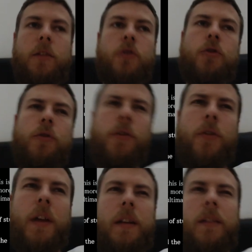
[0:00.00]
a truth
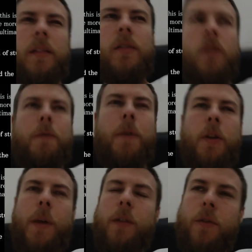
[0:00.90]
that is so
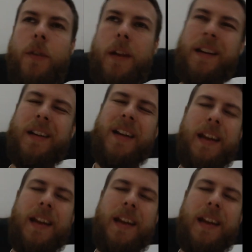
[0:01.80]
fundamental that